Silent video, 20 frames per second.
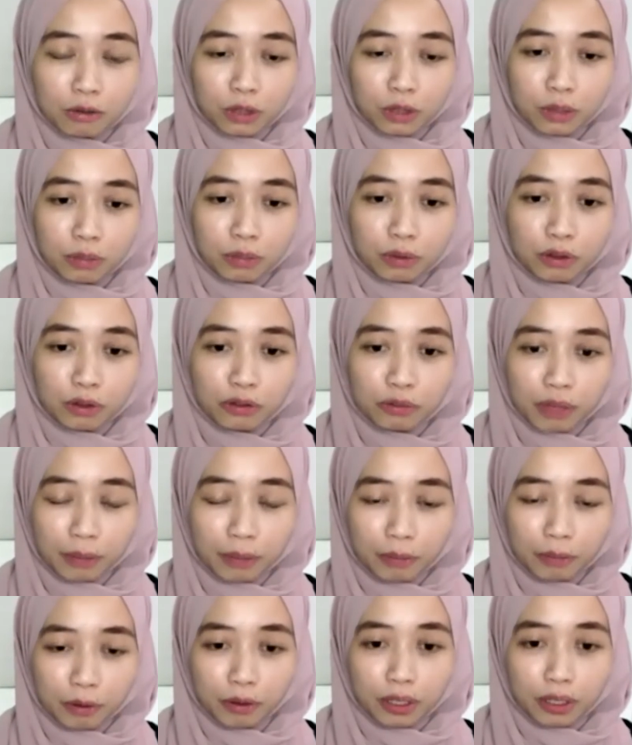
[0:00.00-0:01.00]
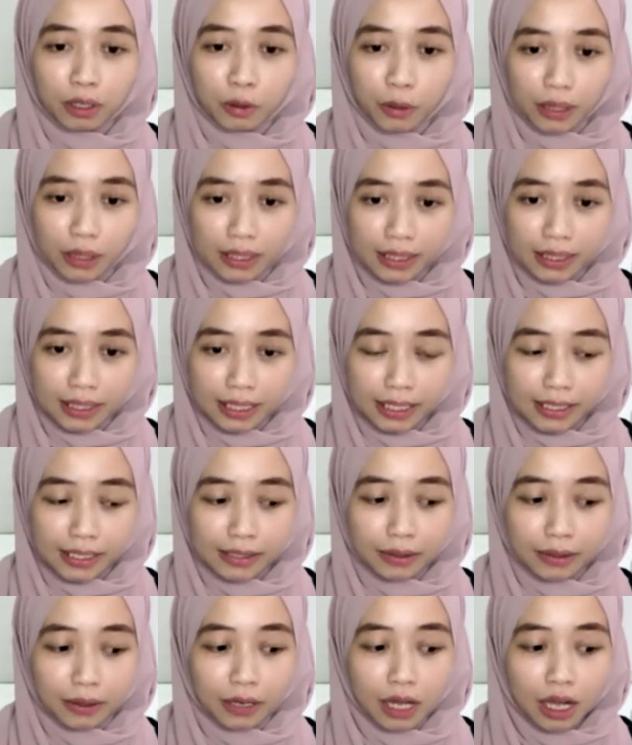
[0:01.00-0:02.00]
improve my product quality.
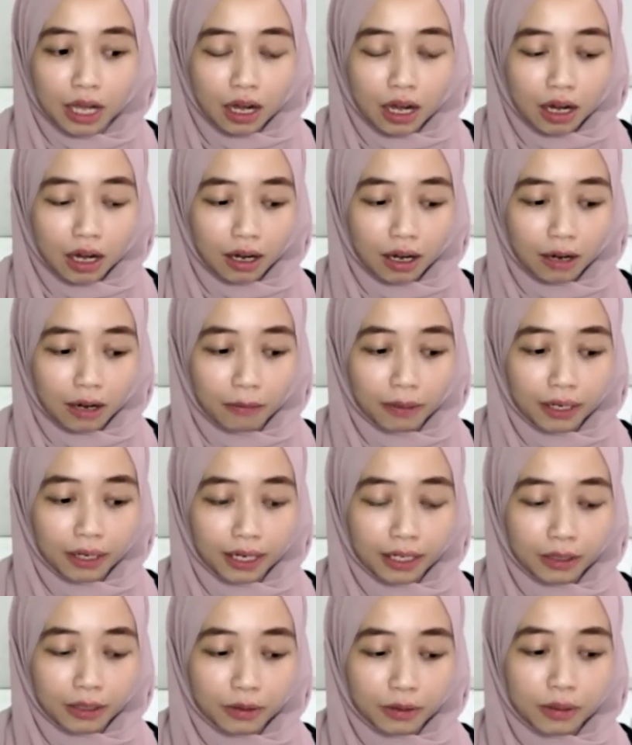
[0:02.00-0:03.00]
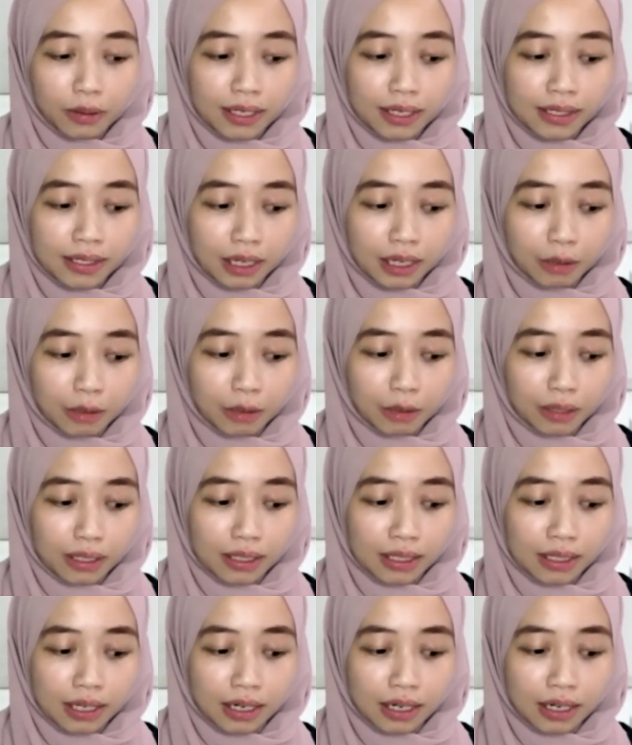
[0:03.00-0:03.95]
So what I do is I will